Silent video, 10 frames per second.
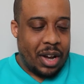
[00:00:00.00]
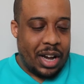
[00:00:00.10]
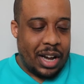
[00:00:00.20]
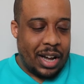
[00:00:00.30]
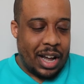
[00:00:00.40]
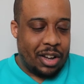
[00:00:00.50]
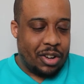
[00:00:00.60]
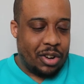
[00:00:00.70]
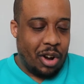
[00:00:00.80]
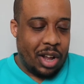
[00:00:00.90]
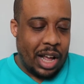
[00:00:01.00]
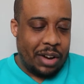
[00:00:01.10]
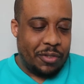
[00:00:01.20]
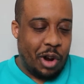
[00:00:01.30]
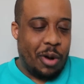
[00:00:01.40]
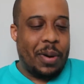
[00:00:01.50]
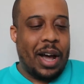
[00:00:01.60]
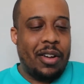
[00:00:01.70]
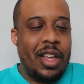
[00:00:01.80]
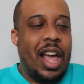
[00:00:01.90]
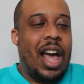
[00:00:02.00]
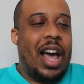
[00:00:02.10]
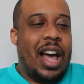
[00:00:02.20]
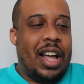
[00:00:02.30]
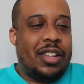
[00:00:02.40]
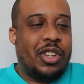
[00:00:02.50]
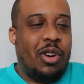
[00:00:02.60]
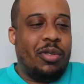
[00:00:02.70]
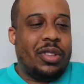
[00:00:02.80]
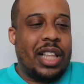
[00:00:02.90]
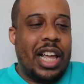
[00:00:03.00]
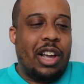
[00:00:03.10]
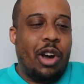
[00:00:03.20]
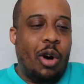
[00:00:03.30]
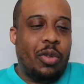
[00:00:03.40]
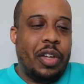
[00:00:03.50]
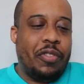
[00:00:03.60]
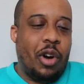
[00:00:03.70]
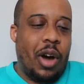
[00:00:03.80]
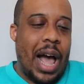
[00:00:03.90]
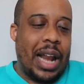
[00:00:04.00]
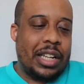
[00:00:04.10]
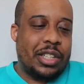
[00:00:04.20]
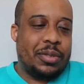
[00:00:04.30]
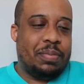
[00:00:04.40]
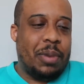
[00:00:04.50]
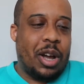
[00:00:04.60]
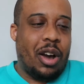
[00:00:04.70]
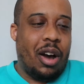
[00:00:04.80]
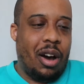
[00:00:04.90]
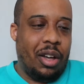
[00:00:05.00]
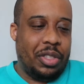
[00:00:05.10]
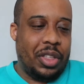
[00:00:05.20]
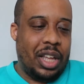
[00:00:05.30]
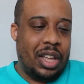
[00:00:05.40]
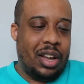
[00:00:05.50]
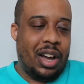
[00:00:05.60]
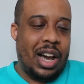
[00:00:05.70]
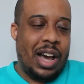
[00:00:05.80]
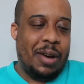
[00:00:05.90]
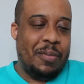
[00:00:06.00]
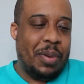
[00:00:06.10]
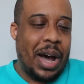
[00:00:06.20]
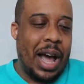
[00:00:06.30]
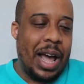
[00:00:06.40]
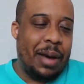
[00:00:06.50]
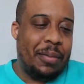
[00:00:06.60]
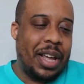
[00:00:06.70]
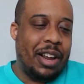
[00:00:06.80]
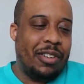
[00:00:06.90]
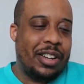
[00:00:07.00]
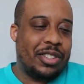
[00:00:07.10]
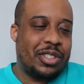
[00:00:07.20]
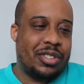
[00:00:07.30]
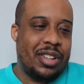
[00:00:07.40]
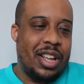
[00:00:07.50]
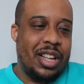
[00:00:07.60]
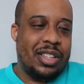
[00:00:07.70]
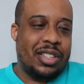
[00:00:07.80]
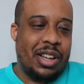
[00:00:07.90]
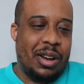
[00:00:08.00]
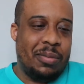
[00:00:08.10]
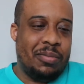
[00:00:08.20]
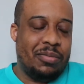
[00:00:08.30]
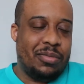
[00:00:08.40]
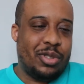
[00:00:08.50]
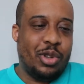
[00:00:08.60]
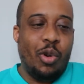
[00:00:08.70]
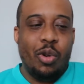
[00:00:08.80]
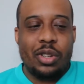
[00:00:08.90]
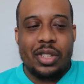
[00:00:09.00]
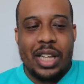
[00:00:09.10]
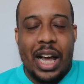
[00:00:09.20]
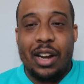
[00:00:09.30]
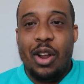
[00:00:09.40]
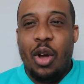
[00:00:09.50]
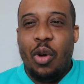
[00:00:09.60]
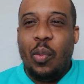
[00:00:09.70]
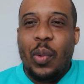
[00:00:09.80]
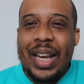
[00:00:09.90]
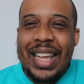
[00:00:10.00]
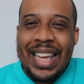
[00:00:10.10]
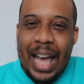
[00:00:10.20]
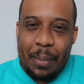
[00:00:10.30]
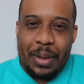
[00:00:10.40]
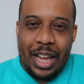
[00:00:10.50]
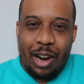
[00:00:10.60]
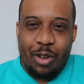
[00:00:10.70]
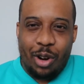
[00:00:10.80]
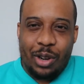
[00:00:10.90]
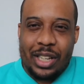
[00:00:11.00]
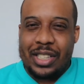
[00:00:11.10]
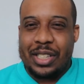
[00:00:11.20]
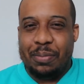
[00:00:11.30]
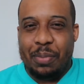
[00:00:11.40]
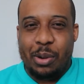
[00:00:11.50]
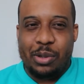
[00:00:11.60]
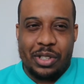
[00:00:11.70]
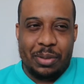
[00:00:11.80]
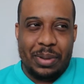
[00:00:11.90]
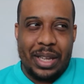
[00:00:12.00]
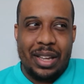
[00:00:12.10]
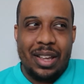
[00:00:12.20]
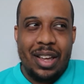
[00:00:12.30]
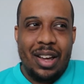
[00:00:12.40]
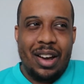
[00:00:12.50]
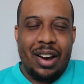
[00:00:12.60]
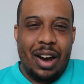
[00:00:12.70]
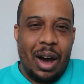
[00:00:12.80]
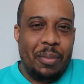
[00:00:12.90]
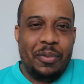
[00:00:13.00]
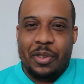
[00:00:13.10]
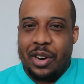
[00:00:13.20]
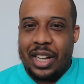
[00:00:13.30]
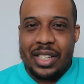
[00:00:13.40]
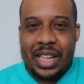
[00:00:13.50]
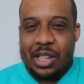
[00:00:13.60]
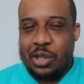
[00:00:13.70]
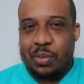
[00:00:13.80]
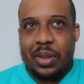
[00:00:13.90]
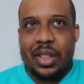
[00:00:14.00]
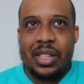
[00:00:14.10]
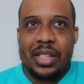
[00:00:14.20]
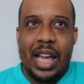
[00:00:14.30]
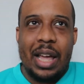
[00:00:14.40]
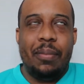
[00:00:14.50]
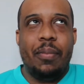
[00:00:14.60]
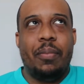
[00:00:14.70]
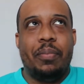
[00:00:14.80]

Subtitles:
I got to kind of go about. So in goal, they've got Alex McCarthy. But I am hearing some talks that Willy Caballero is supposed to be up for a contention with this game,